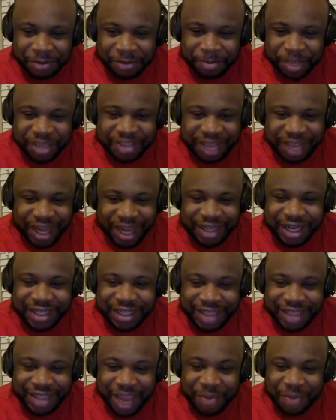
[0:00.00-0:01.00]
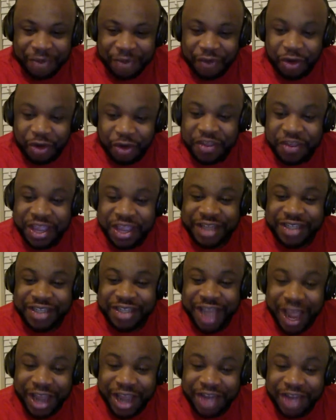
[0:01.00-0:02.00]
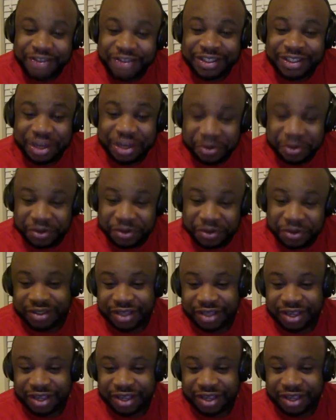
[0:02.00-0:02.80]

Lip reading: He sat at that table for the entire series,